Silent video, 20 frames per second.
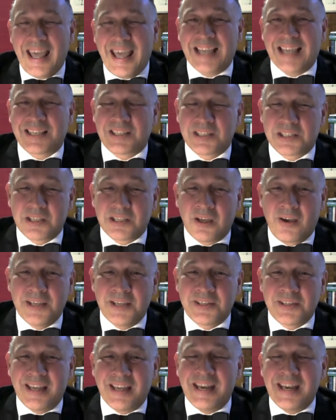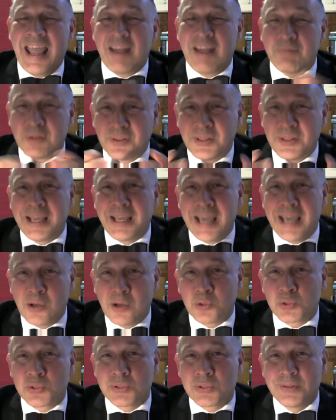exercise and everything
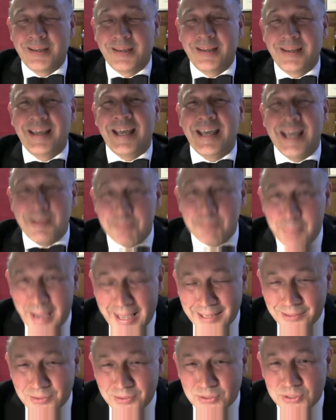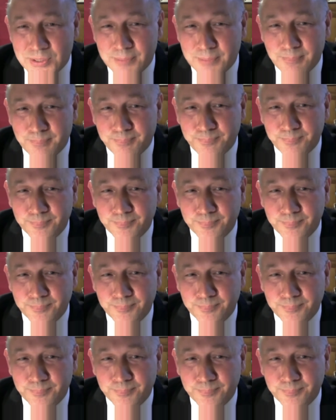else in balance.